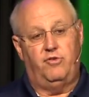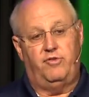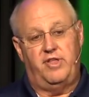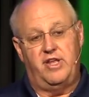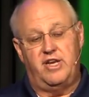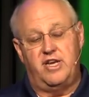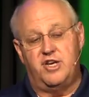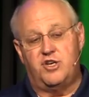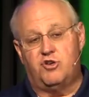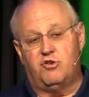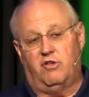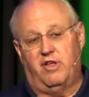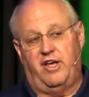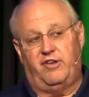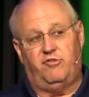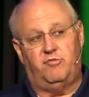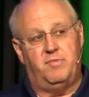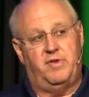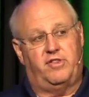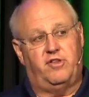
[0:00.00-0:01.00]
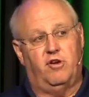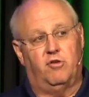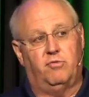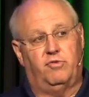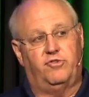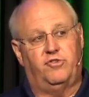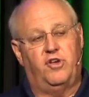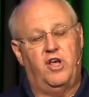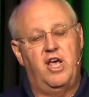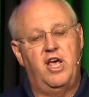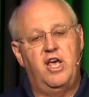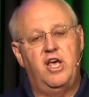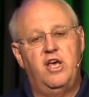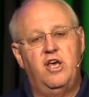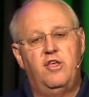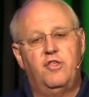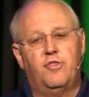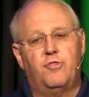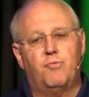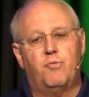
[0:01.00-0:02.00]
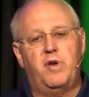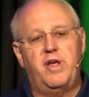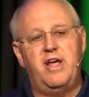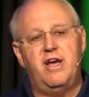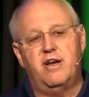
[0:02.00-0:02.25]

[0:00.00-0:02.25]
The initial estimate there was three